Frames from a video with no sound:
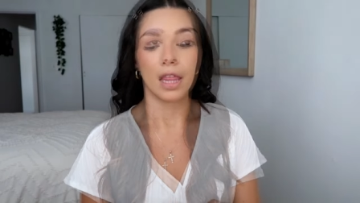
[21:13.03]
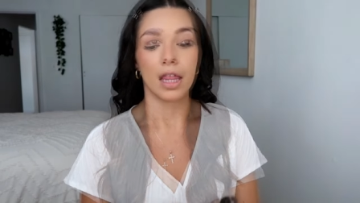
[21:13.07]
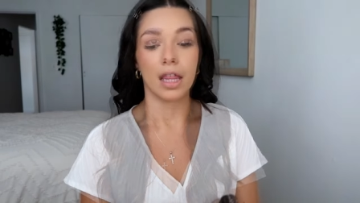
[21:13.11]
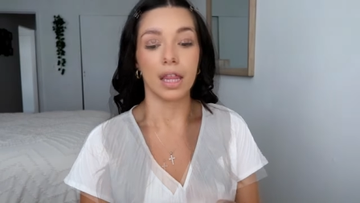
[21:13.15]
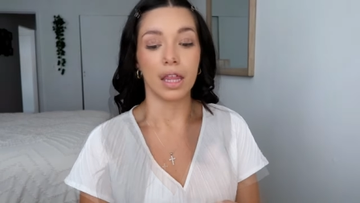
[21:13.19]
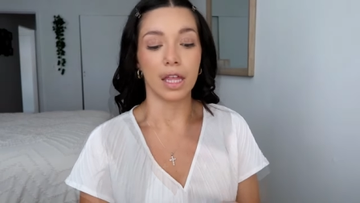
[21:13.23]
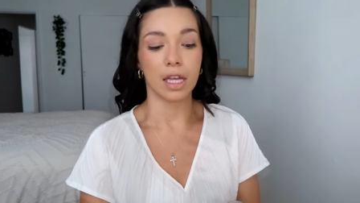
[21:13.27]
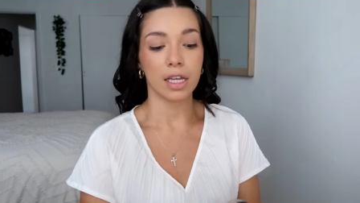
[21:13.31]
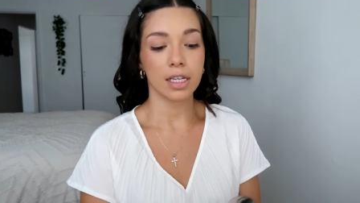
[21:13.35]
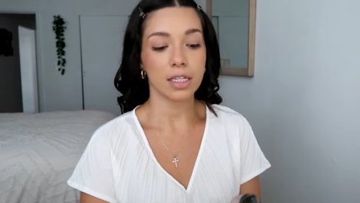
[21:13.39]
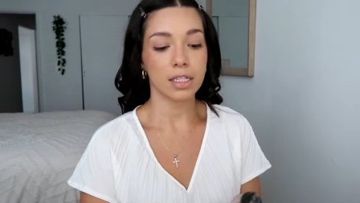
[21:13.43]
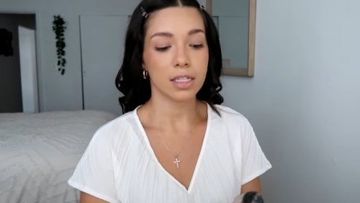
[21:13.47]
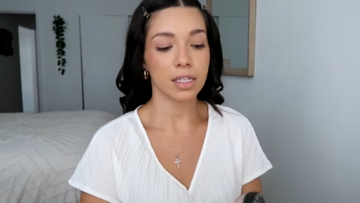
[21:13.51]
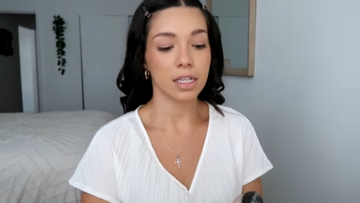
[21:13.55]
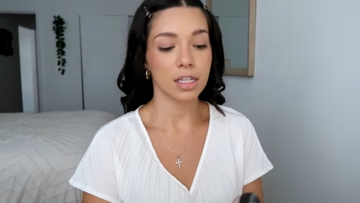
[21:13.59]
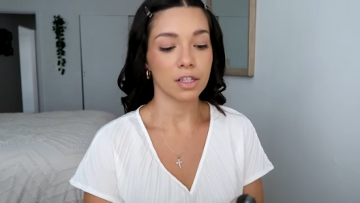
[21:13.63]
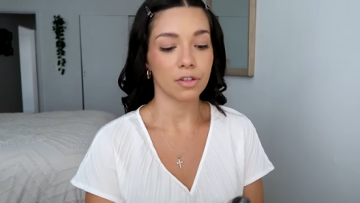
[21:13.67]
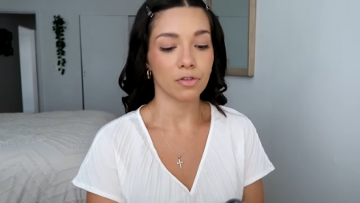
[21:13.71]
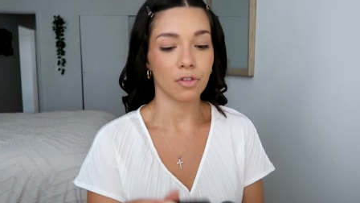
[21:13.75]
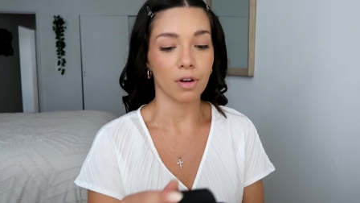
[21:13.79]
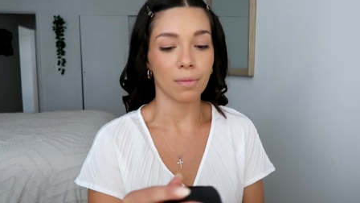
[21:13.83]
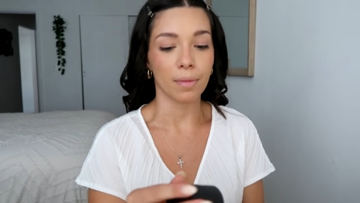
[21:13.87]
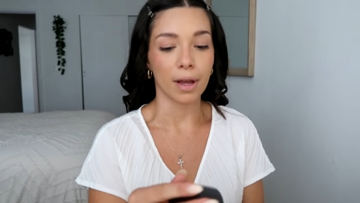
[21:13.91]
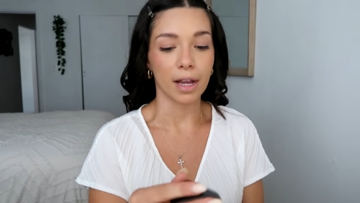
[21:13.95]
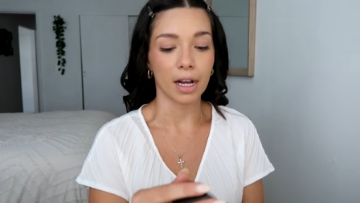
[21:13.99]
This
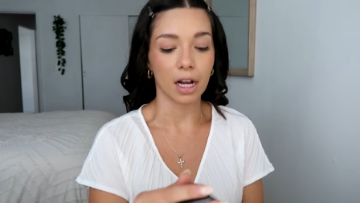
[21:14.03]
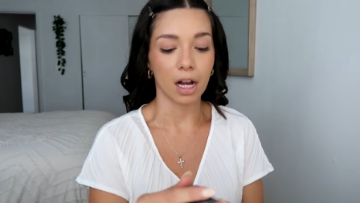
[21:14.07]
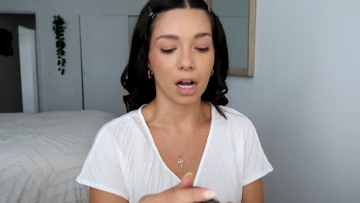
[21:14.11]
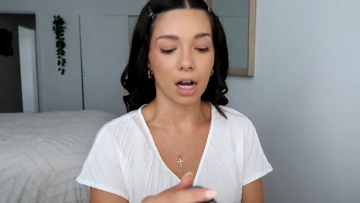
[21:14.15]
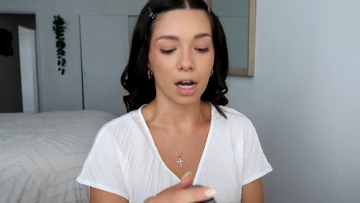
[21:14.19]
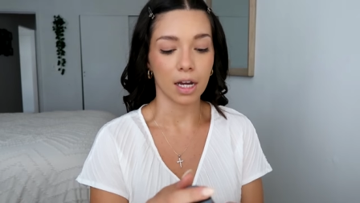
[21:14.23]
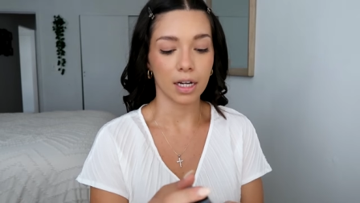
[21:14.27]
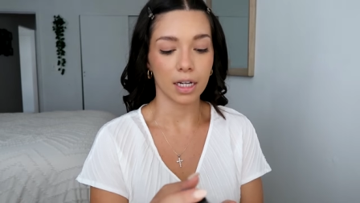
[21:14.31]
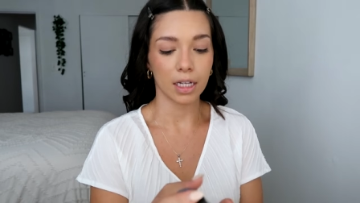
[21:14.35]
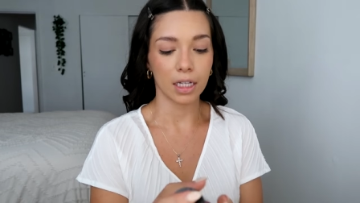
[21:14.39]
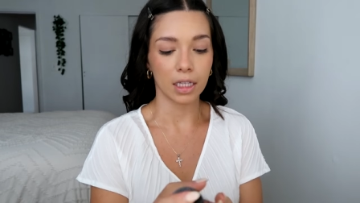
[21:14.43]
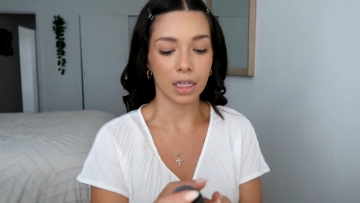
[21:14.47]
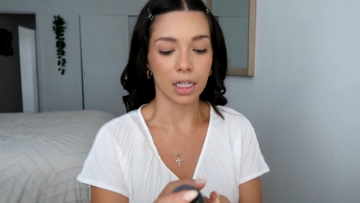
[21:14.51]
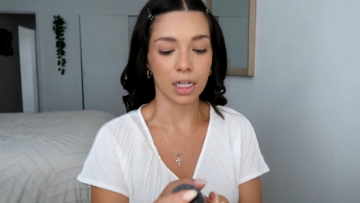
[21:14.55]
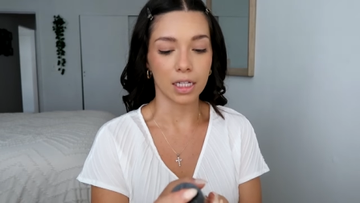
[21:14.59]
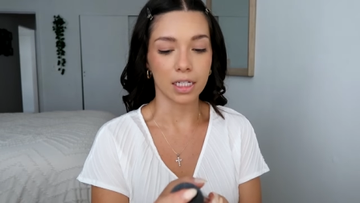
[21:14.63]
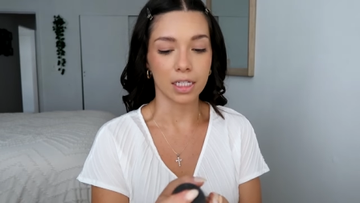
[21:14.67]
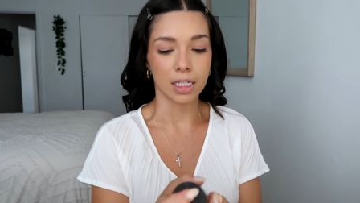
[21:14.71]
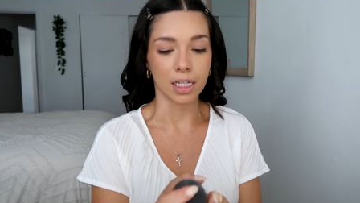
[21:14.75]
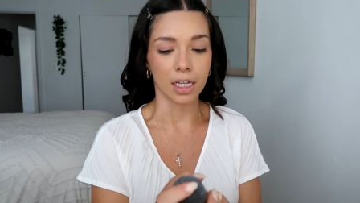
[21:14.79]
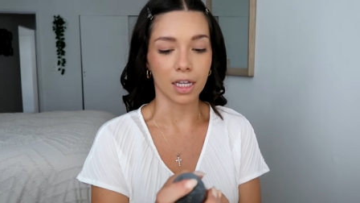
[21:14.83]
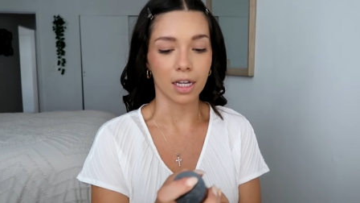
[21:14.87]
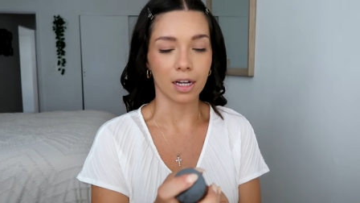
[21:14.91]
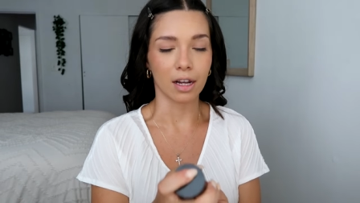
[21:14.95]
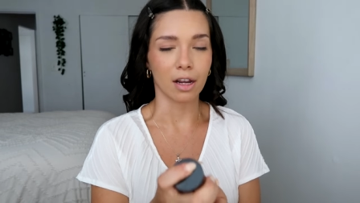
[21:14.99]
is from Iconic
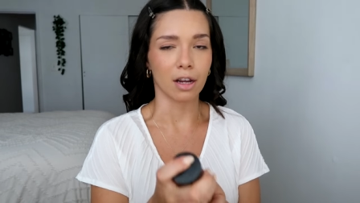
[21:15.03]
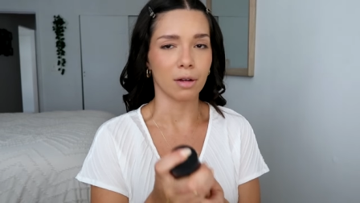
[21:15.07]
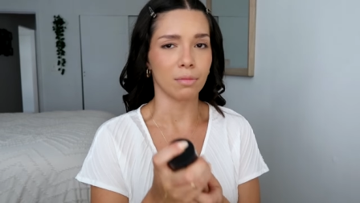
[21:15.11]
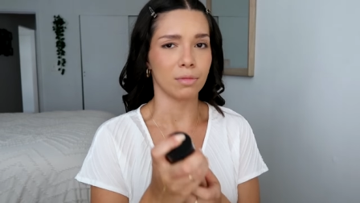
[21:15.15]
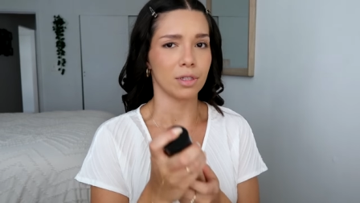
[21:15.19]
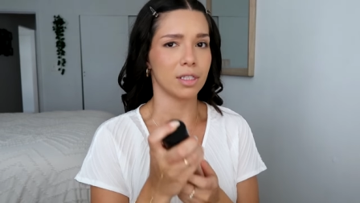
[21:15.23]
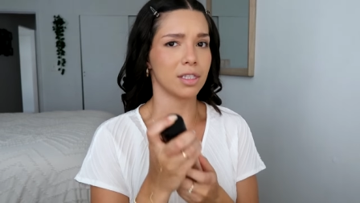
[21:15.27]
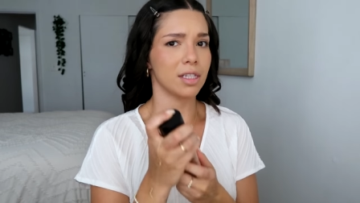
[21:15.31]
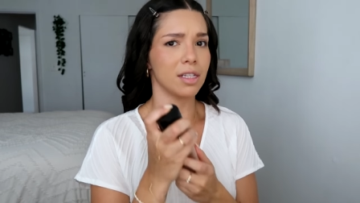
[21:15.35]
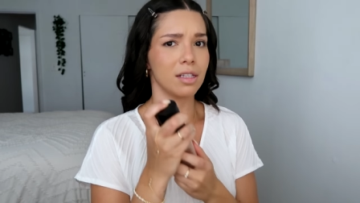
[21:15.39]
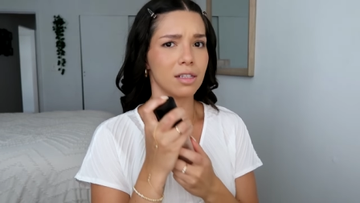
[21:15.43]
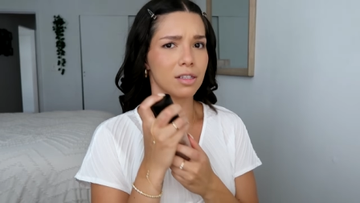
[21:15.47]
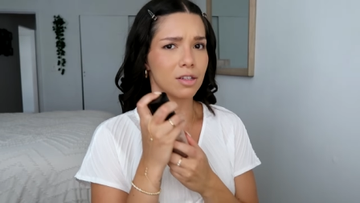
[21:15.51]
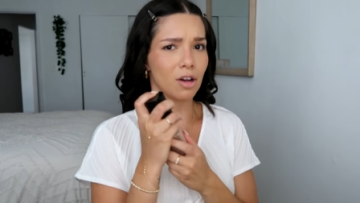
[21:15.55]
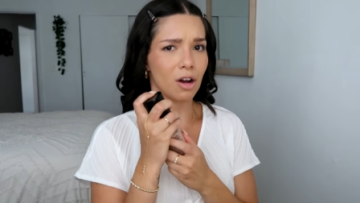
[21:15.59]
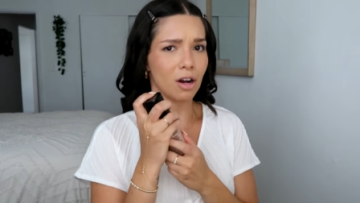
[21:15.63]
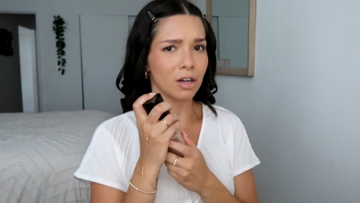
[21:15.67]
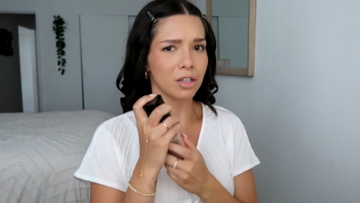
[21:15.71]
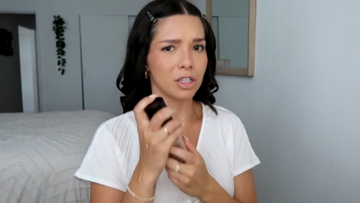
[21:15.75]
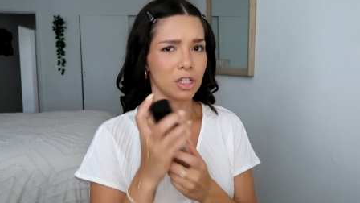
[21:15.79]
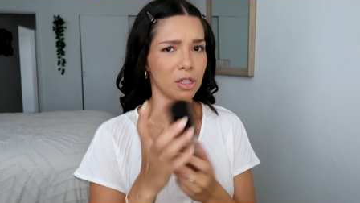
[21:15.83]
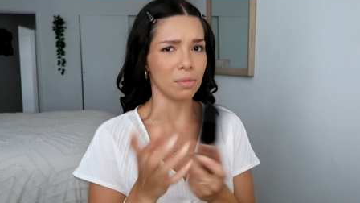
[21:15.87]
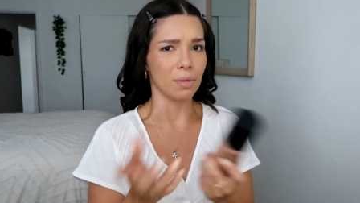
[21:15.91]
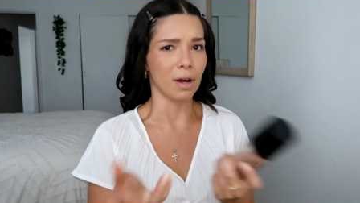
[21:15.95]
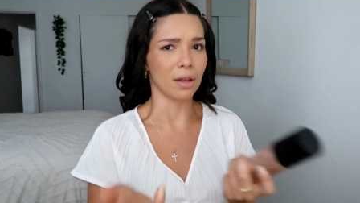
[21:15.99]
London. I almost didn't
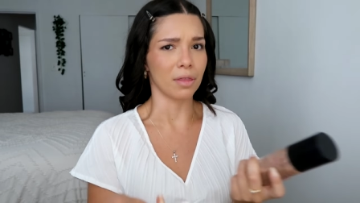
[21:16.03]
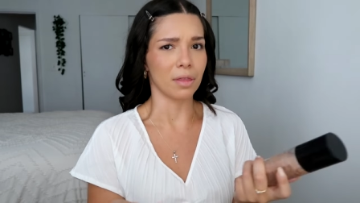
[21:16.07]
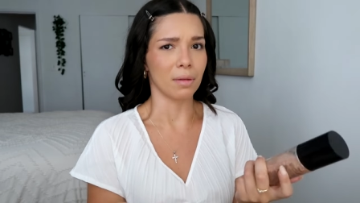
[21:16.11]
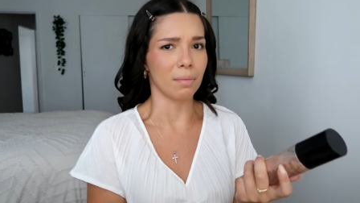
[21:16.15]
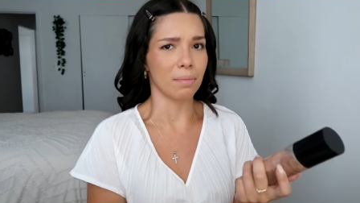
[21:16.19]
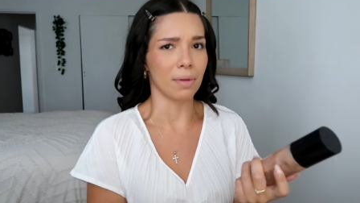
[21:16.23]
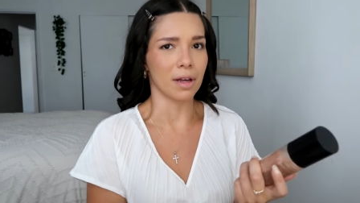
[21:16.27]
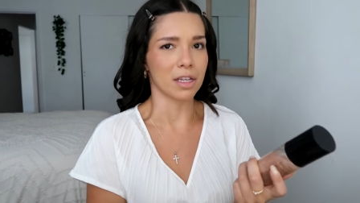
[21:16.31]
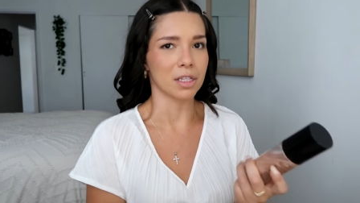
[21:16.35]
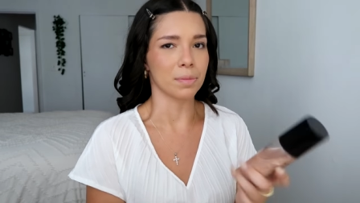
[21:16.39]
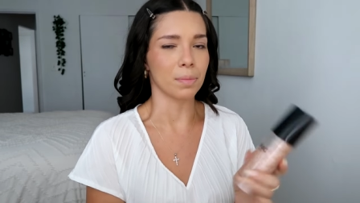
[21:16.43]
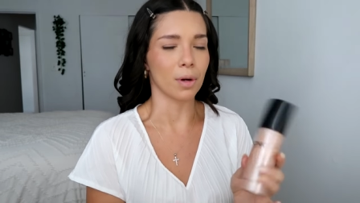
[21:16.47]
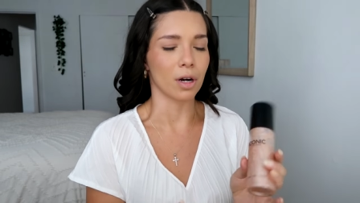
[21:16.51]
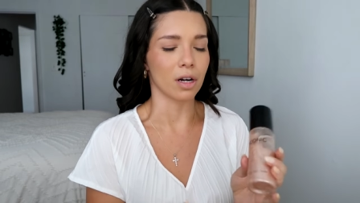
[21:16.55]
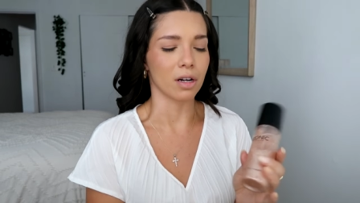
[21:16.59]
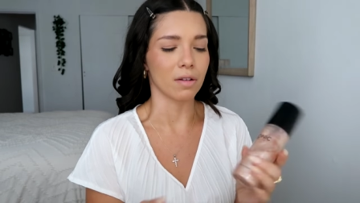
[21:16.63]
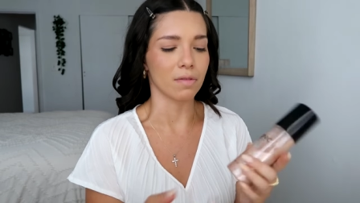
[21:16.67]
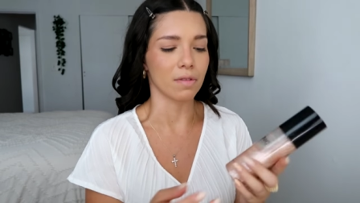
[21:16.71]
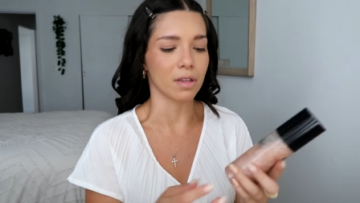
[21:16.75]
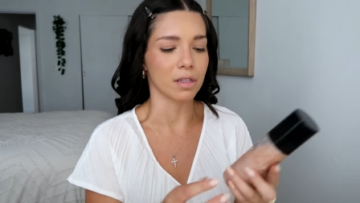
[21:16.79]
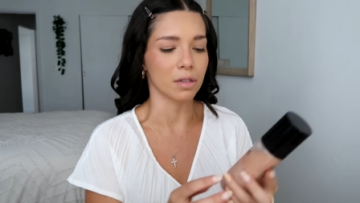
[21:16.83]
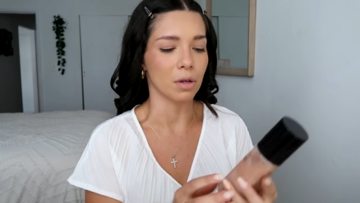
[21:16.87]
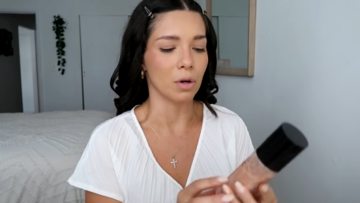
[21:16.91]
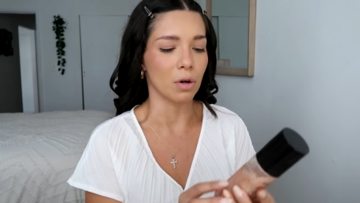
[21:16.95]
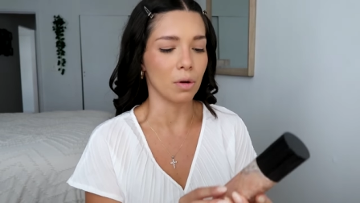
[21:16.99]
talk to you about the best part
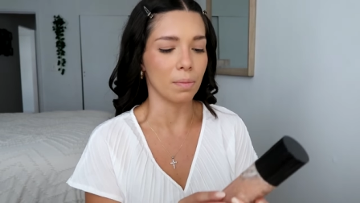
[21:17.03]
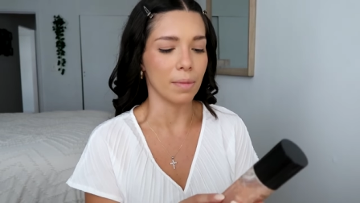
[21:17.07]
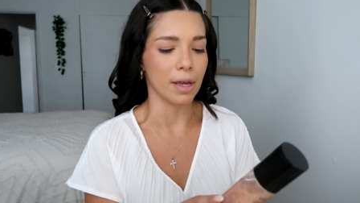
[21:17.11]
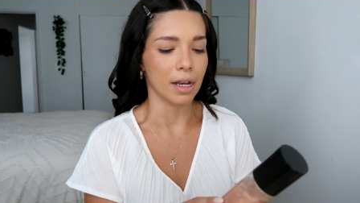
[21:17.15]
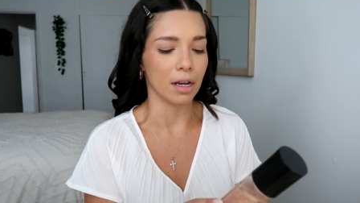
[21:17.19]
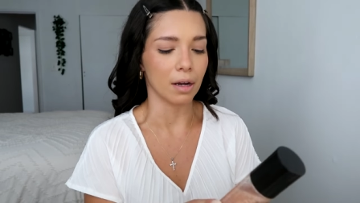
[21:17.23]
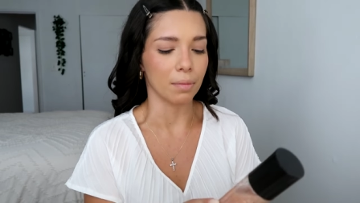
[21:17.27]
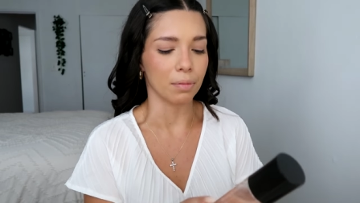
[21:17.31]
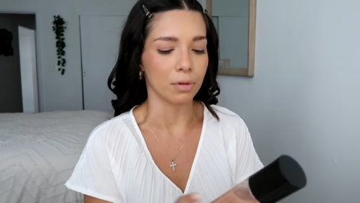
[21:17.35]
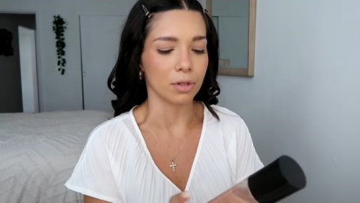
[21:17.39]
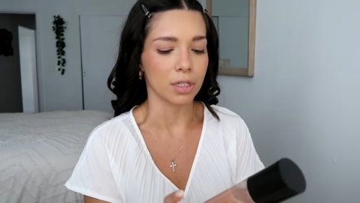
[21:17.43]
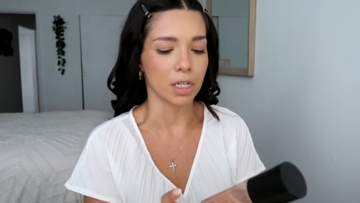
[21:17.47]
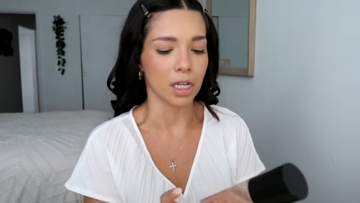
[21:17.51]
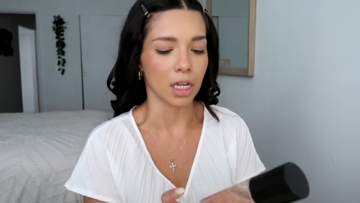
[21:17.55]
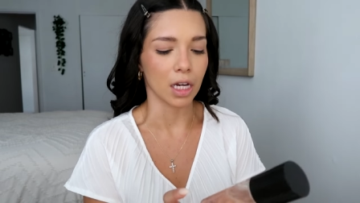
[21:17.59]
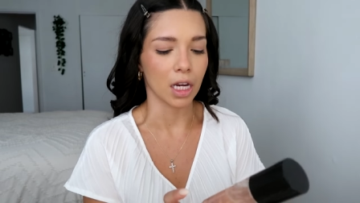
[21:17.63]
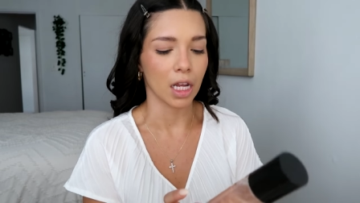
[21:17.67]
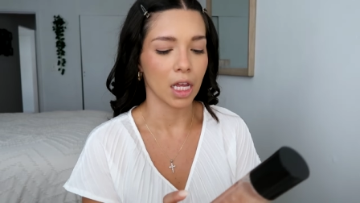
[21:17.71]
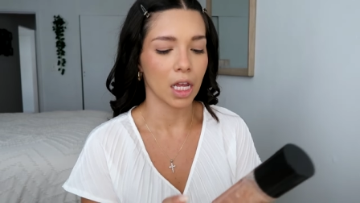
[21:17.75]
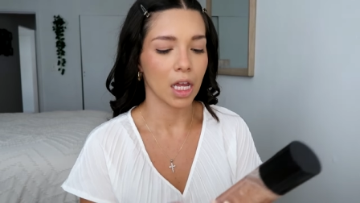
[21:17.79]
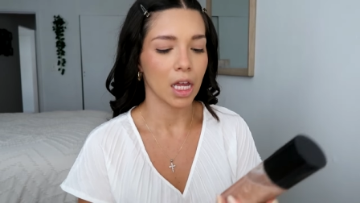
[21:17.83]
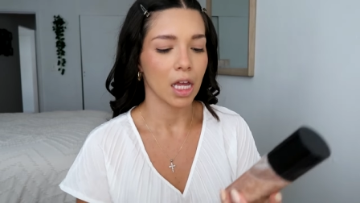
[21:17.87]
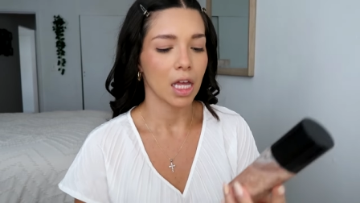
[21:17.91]
of this whole makeup routine.